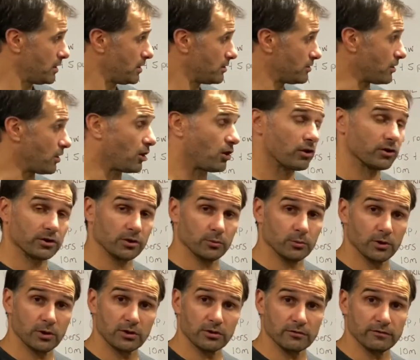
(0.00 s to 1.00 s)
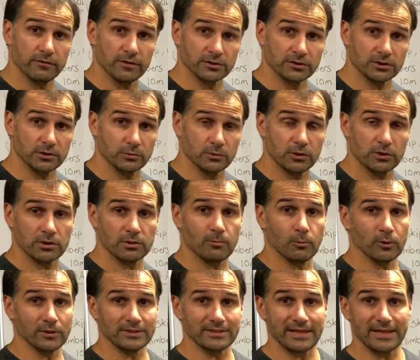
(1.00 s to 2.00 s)
The harder you work, the faster you work, the
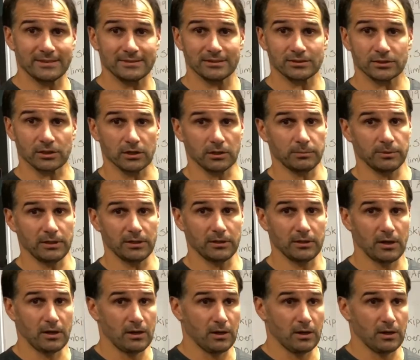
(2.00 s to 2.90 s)
more intense it's going to be.